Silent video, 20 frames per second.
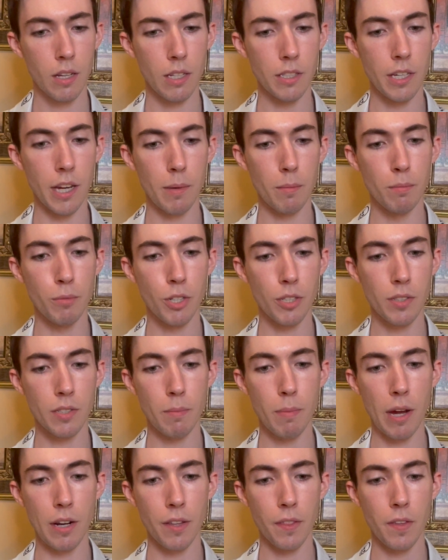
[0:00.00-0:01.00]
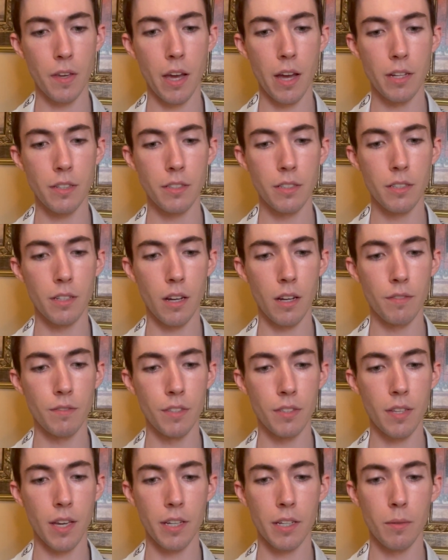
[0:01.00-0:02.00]
yeah, I'm just about at the end of the
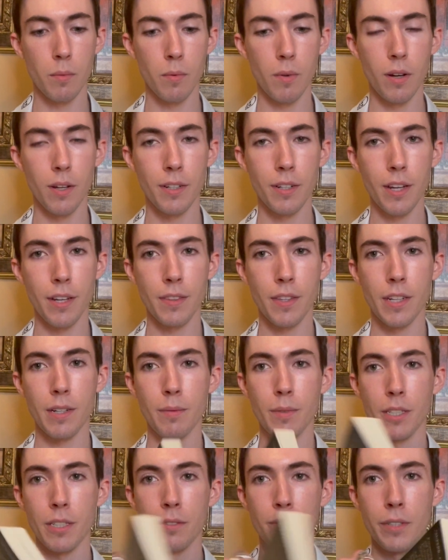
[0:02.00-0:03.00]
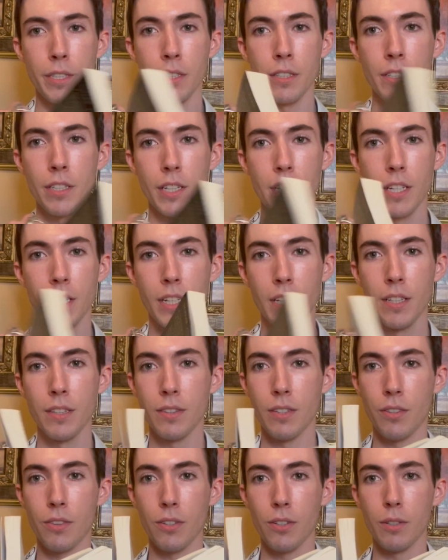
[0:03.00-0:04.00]
second one, and then I'm going to read
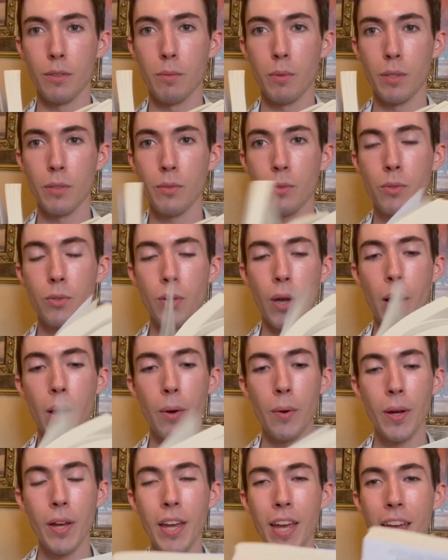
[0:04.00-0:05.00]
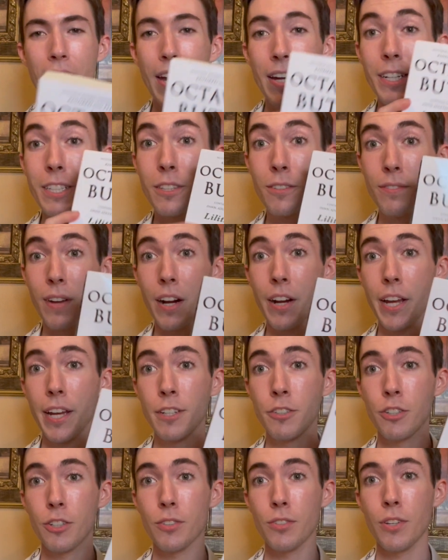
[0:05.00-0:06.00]
the third one. So it's very
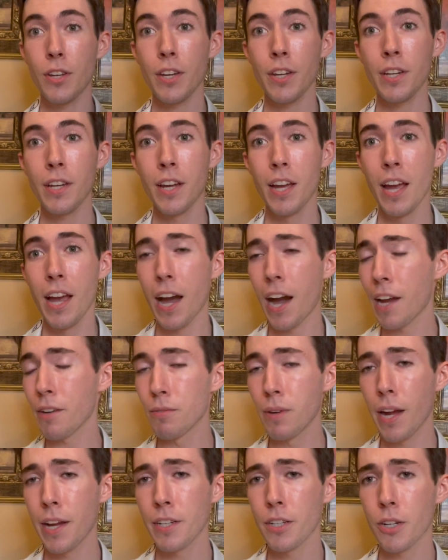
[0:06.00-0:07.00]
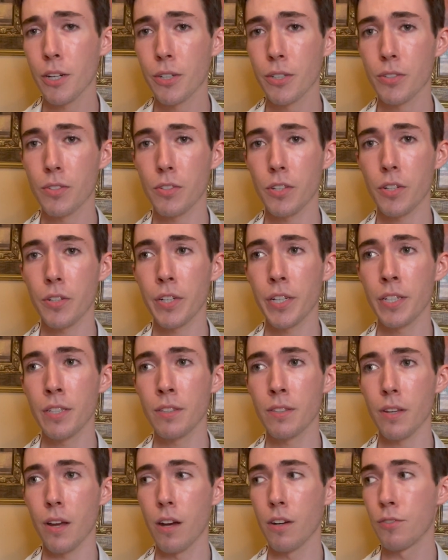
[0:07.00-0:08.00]
interesting. I read her
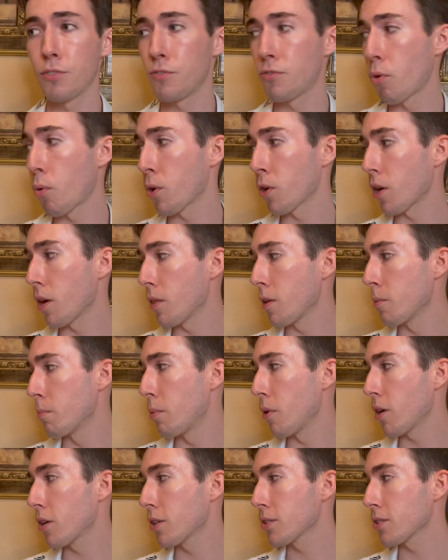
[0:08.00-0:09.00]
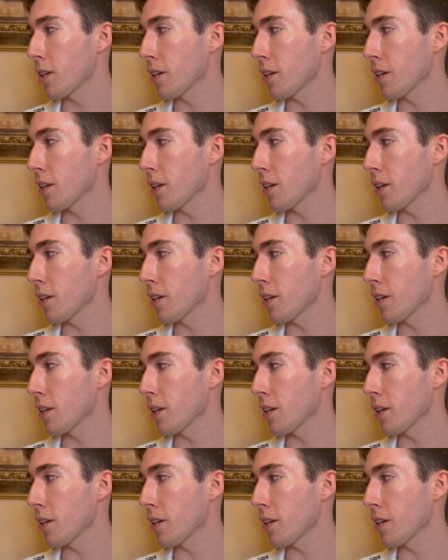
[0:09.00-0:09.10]
series of 4 other books.